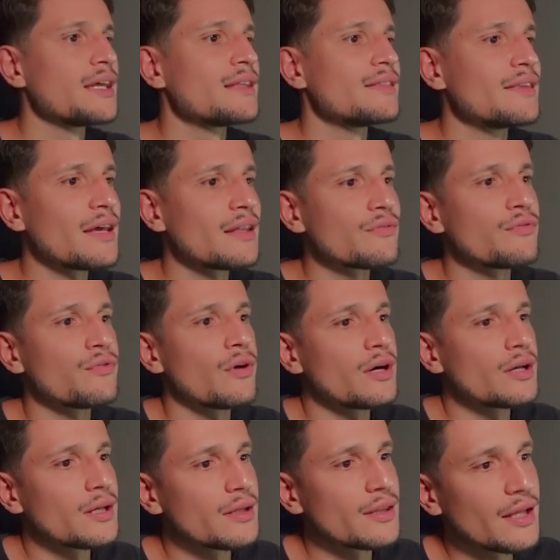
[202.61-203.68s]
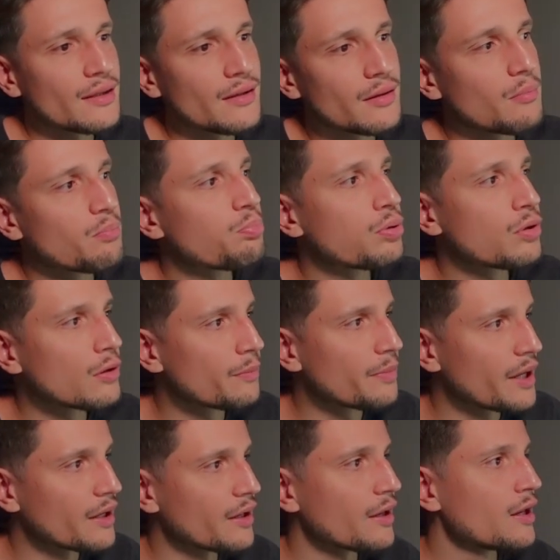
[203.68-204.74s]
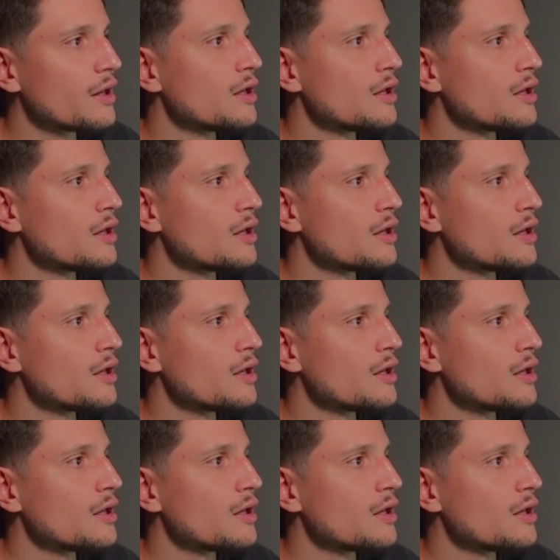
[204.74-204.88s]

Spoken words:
than for another pullback.